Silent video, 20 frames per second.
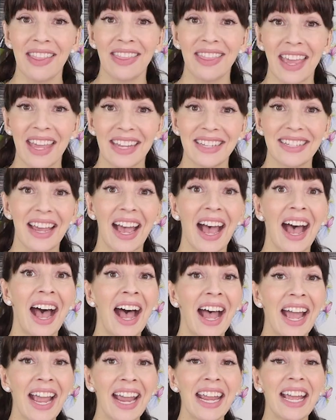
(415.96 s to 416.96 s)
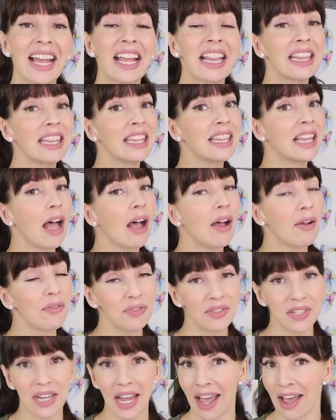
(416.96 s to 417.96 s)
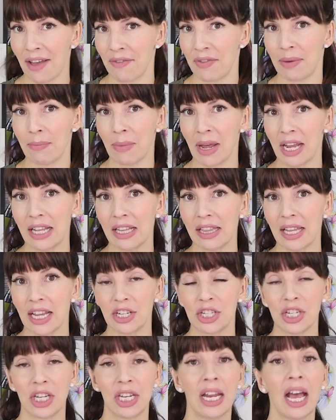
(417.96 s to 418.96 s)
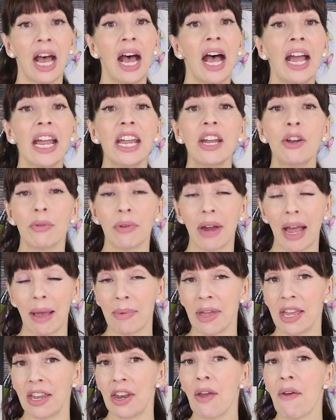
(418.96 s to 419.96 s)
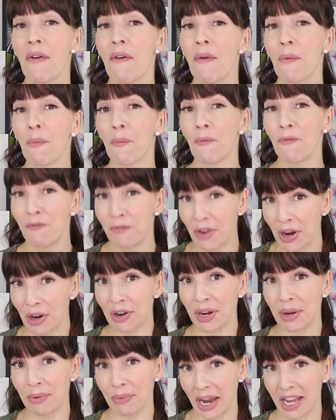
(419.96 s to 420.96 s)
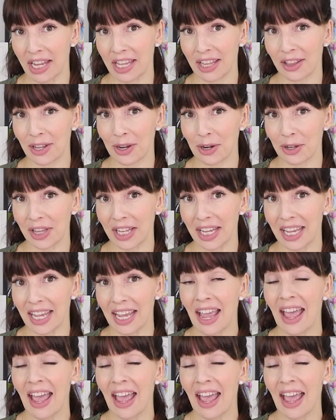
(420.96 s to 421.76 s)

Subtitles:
that I love to have in my collection. I grab it very regularly.